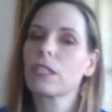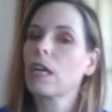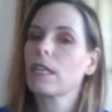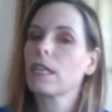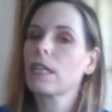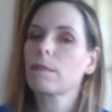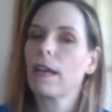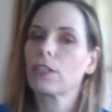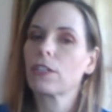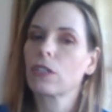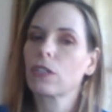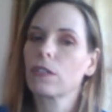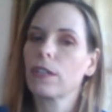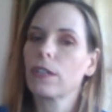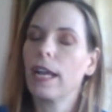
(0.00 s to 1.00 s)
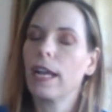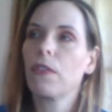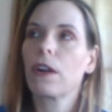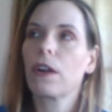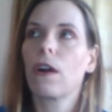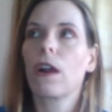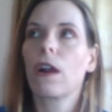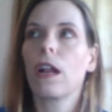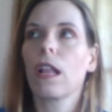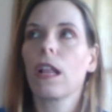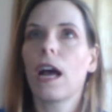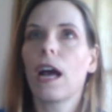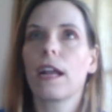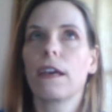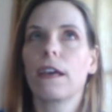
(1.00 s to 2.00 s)
not as magical. And there are a
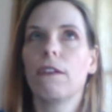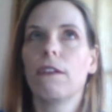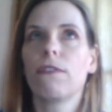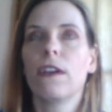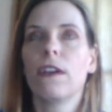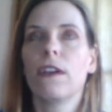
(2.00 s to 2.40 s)
lot of